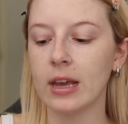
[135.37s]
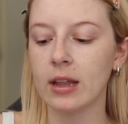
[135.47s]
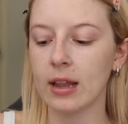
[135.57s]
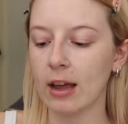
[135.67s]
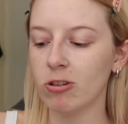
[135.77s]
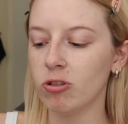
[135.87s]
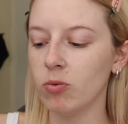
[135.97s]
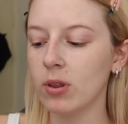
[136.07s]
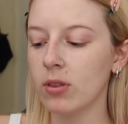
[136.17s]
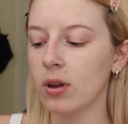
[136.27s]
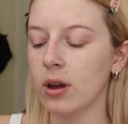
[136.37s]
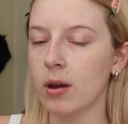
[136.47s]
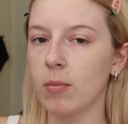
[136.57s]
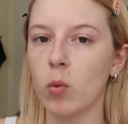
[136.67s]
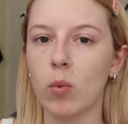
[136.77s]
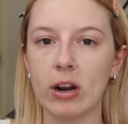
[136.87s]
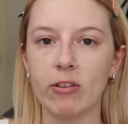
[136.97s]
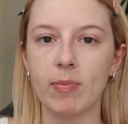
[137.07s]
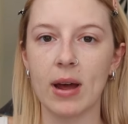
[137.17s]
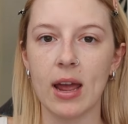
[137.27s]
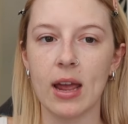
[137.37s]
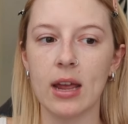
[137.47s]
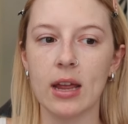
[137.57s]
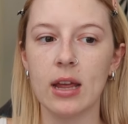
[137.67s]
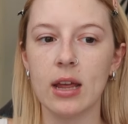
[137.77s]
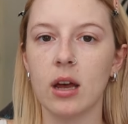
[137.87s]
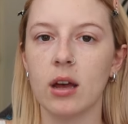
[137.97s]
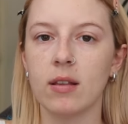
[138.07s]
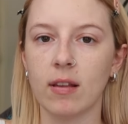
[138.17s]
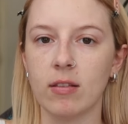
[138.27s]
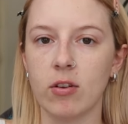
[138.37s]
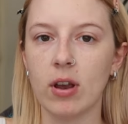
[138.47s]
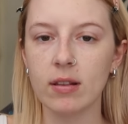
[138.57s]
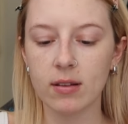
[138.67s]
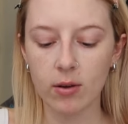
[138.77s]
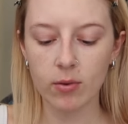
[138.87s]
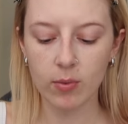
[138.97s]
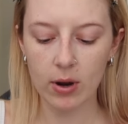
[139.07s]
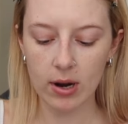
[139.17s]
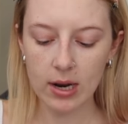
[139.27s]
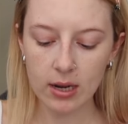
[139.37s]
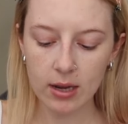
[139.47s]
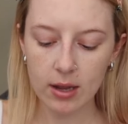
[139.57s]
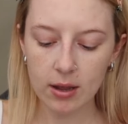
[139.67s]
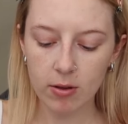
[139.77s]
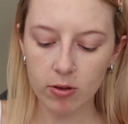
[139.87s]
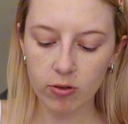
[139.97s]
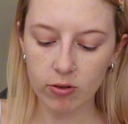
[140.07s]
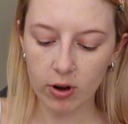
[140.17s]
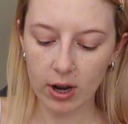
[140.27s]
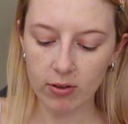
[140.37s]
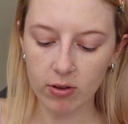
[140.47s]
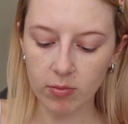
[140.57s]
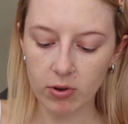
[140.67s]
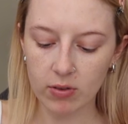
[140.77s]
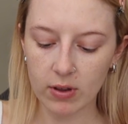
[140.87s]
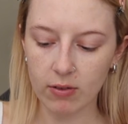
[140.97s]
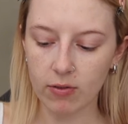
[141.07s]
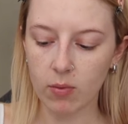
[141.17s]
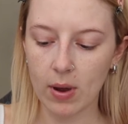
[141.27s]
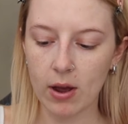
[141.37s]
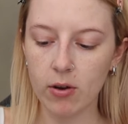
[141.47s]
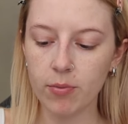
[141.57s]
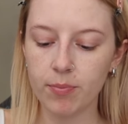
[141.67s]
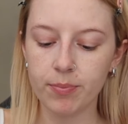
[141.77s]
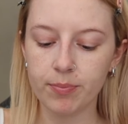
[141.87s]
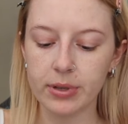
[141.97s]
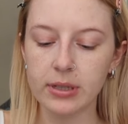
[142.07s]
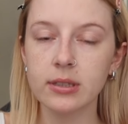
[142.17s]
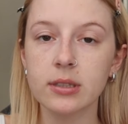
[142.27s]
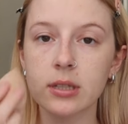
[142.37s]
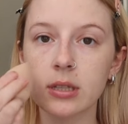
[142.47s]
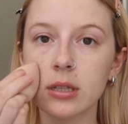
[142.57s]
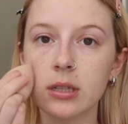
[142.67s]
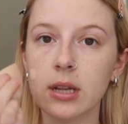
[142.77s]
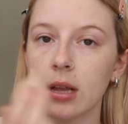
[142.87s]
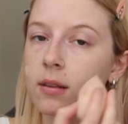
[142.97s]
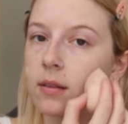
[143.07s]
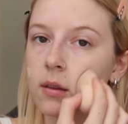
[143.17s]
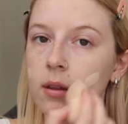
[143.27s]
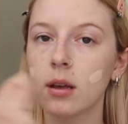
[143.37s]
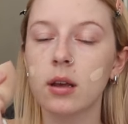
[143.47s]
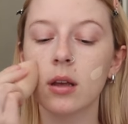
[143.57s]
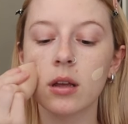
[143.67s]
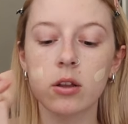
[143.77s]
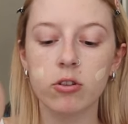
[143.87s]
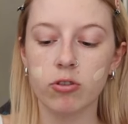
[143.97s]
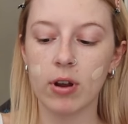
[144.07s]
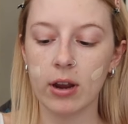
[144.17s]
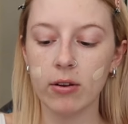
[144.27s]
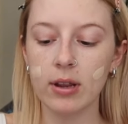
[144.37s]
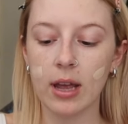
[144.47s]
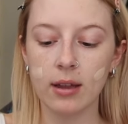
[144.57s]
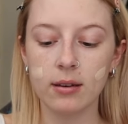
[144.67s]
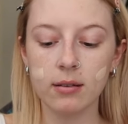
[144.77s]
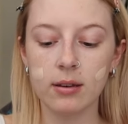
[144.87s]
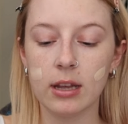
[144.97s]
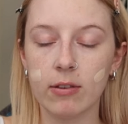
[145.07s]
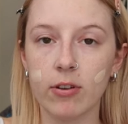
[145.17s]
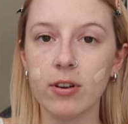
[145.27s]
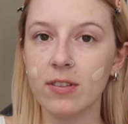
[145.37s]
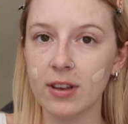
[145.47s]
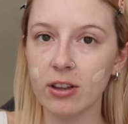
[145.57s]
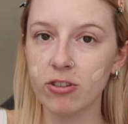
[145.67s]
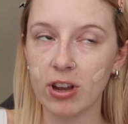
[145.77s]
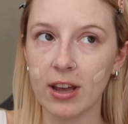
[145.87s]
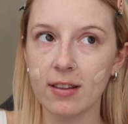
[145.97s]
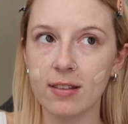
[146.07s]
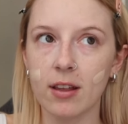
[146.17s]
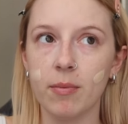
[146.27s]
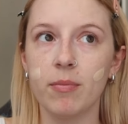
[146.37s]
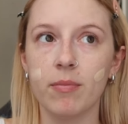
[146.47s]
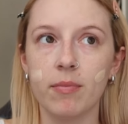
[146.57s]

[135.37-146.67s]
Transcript: it clashed with um, one of my uh, sunscreens that I was wearing. So I stopped using it for a while, but let's try her again, give her a second chance, a,